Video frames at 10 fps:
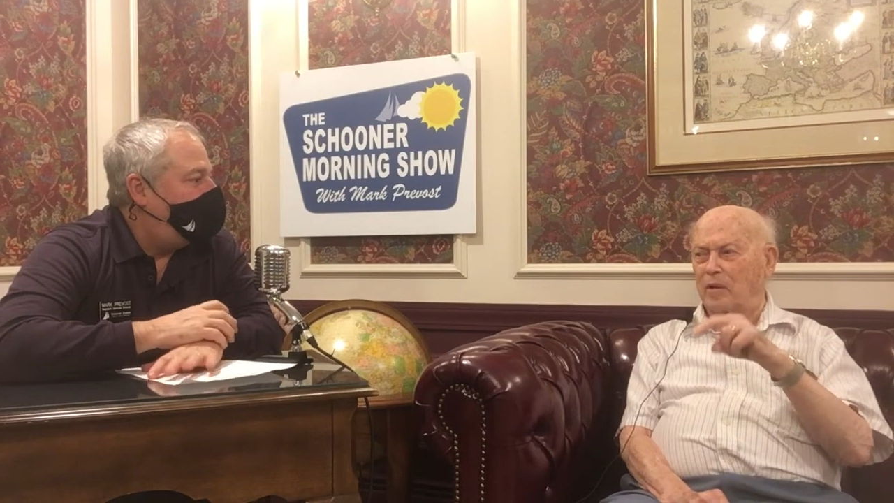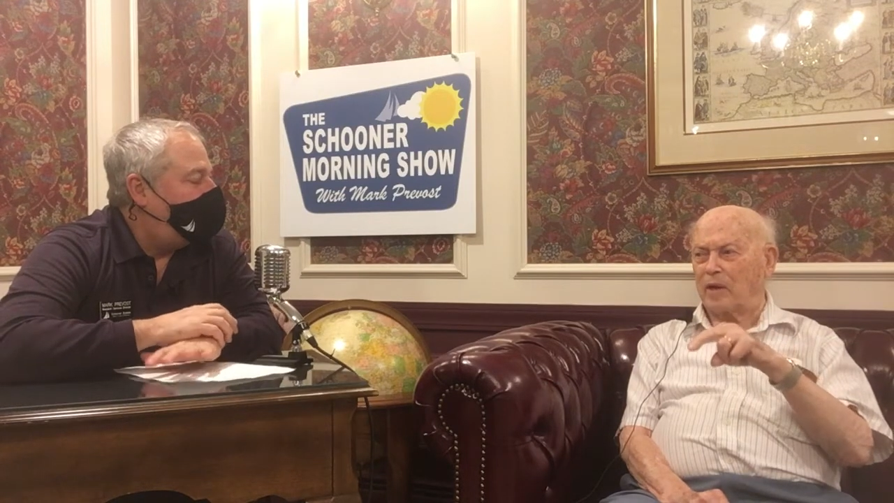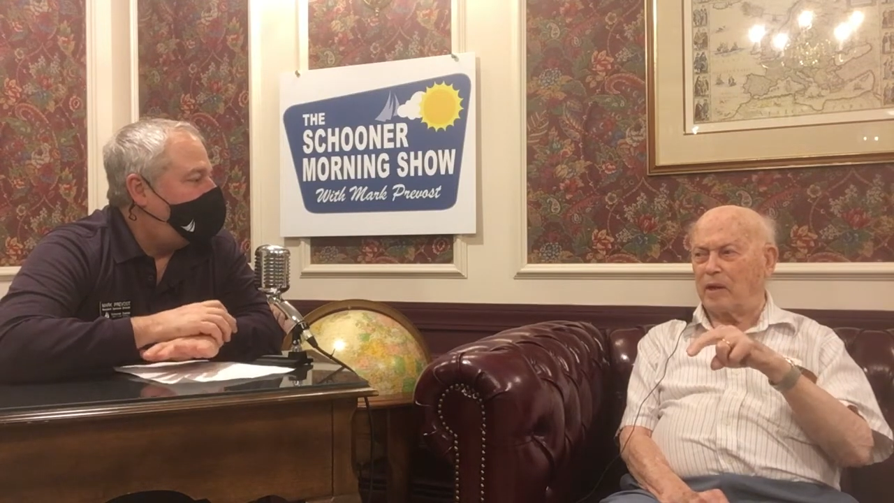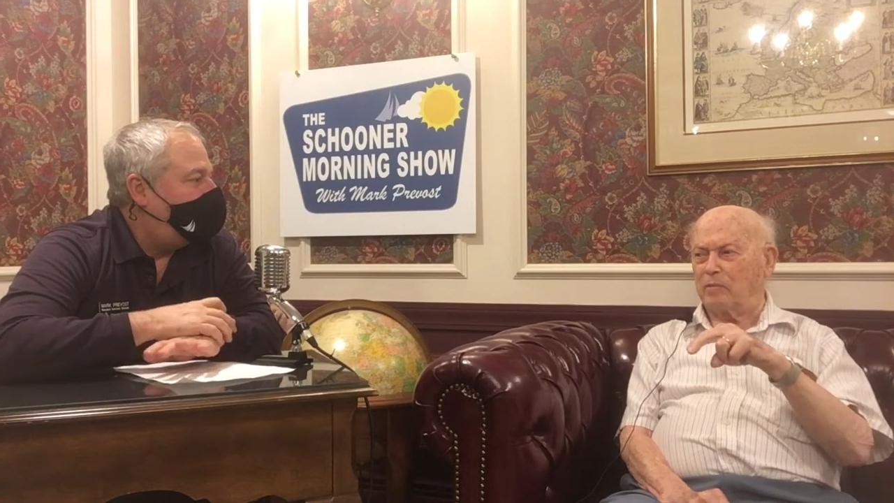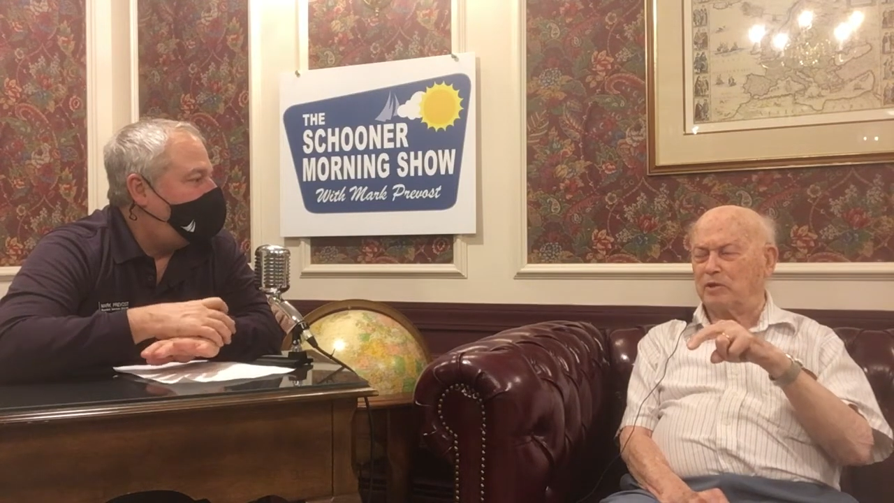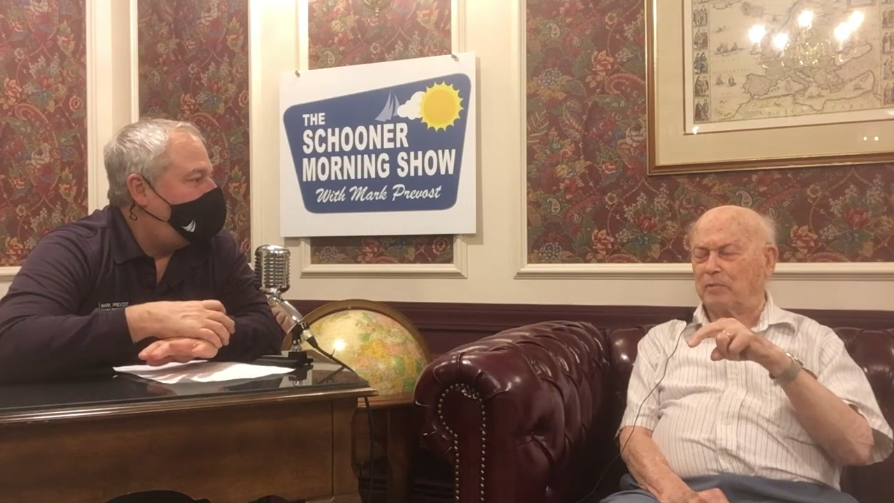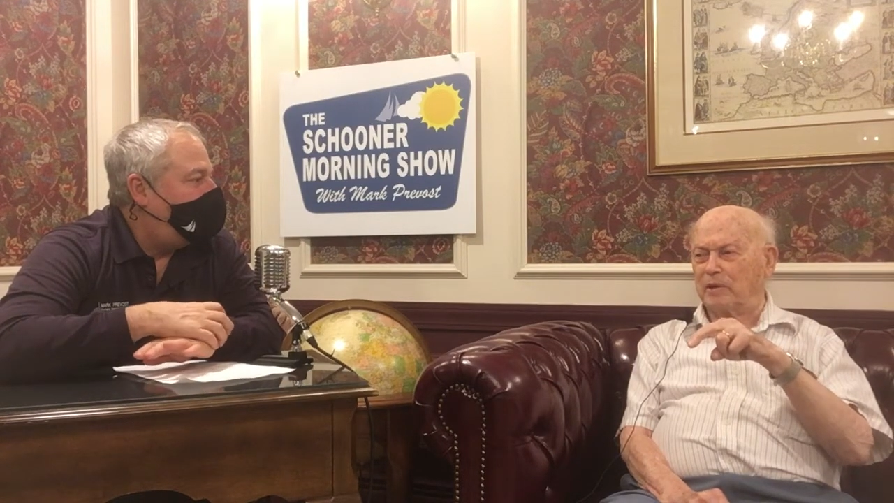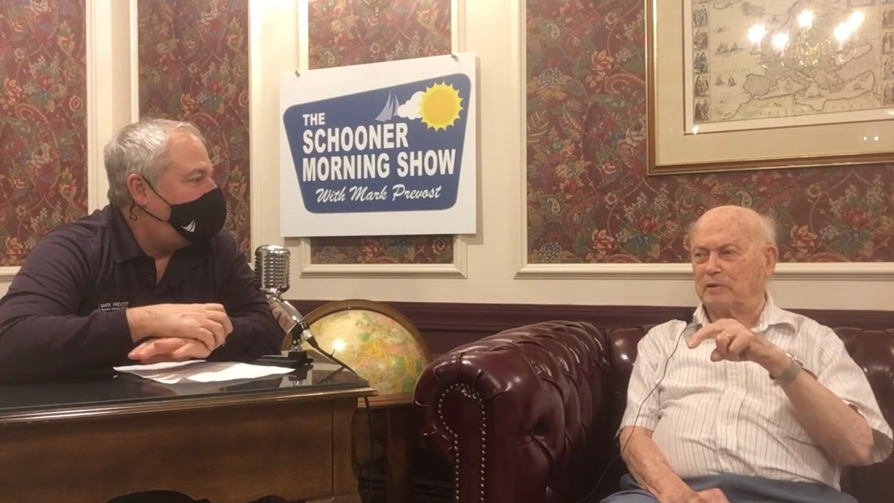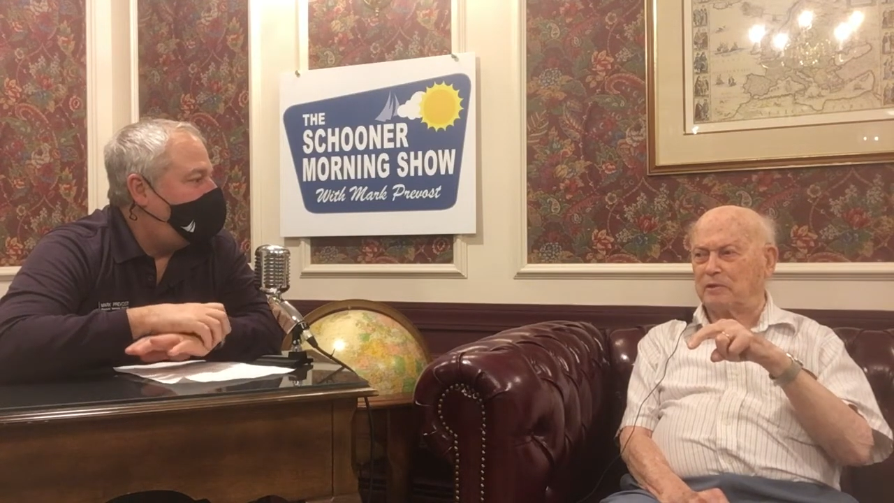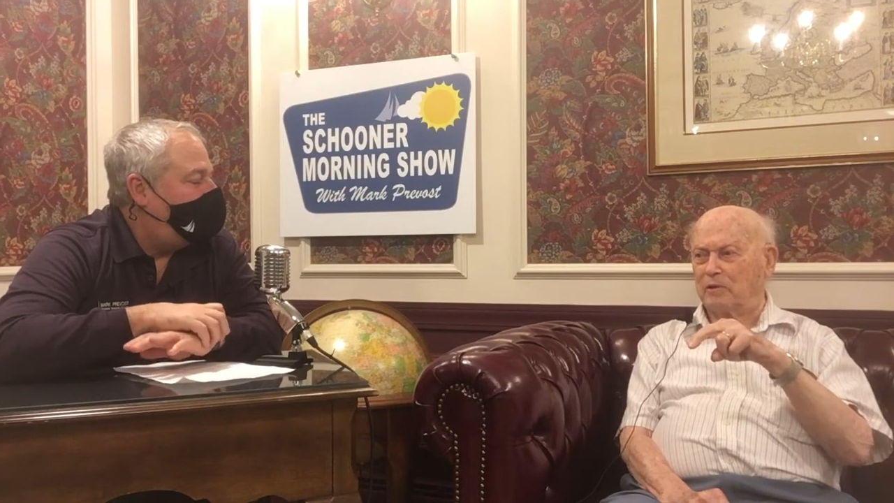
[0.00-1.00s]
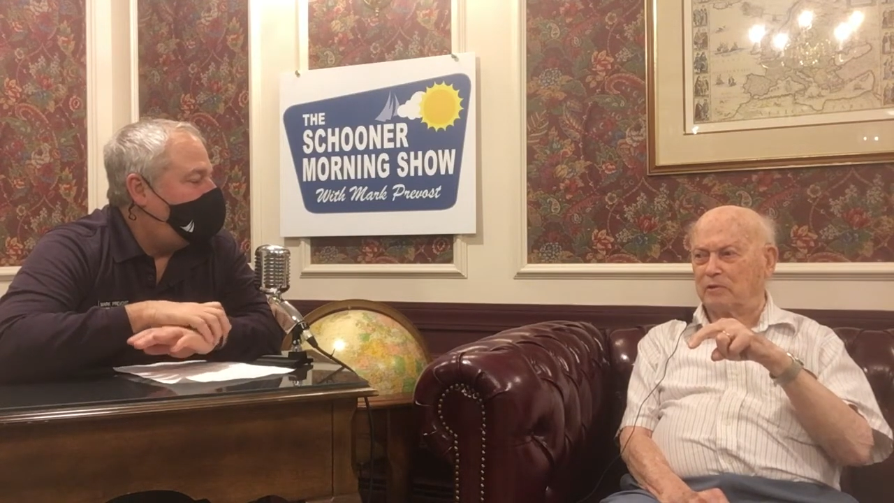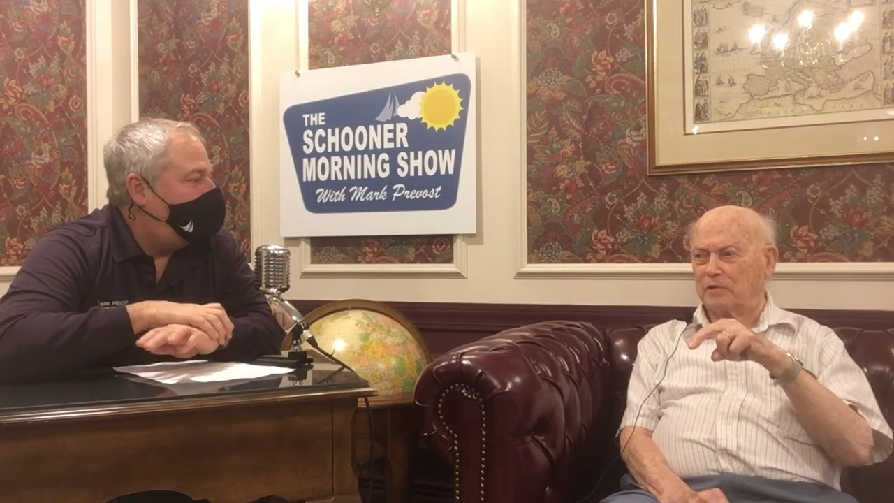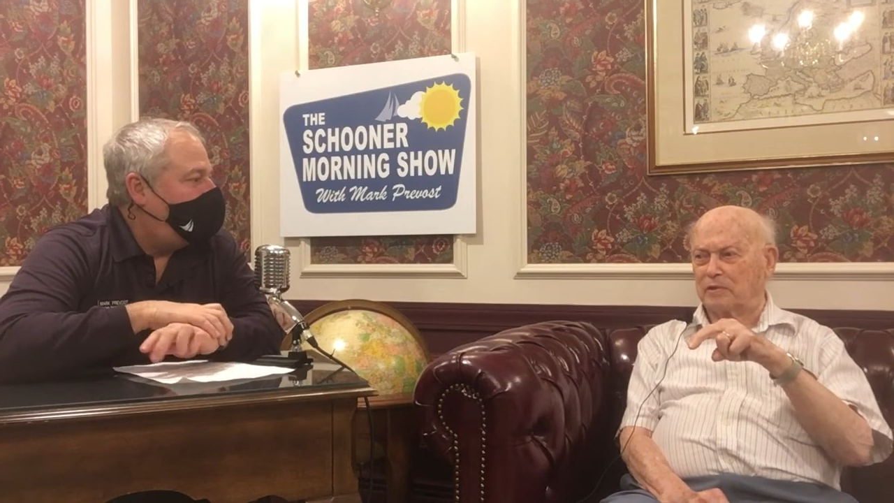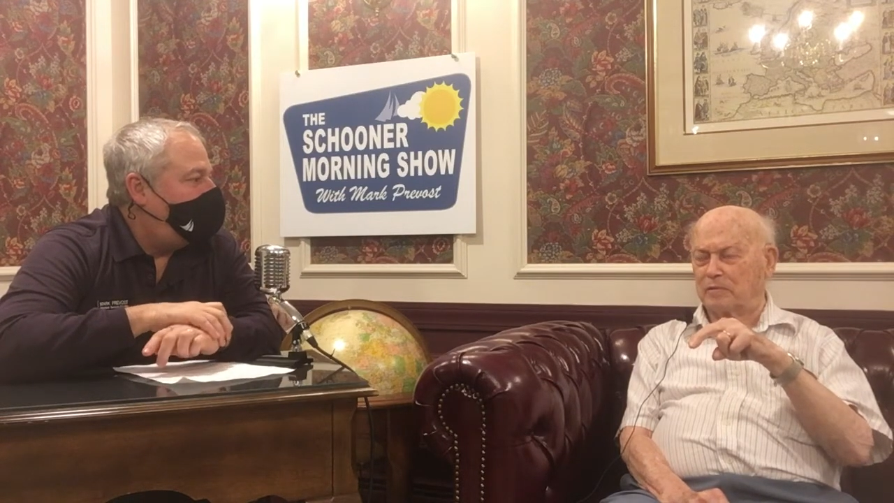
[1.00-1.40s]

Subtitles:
Cambridge, Massachusetts.